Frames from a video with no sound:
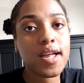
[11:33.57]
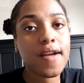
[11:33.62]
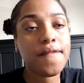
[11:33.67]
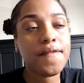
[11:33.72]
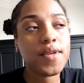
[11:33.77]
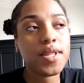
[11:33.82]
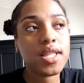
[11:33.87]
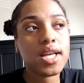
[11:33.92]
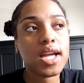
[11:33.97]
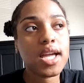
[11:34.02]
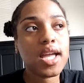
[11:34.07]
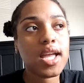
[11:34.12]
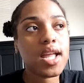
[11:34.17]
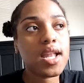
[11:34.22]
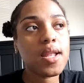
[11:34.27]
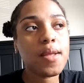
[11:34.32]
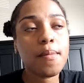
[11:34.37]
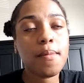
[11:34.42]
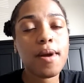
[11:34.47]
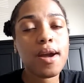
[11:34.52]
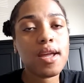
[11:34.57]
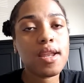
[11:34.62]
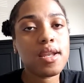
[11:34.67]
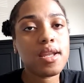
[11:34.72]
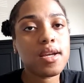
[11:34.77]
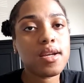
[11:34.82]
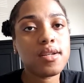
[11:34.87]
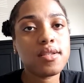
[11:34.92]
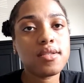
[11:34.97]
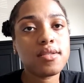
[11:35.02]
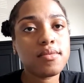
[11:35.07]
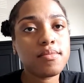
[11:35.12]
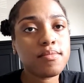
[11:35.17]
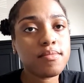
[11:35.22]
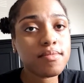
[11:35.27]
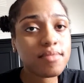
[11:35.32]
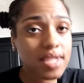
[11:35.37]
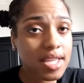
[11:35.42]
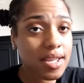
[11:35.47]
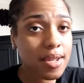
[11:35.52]
I feel like anybody that's
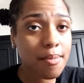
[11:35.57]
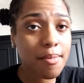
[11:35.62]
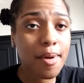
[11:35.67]
thinking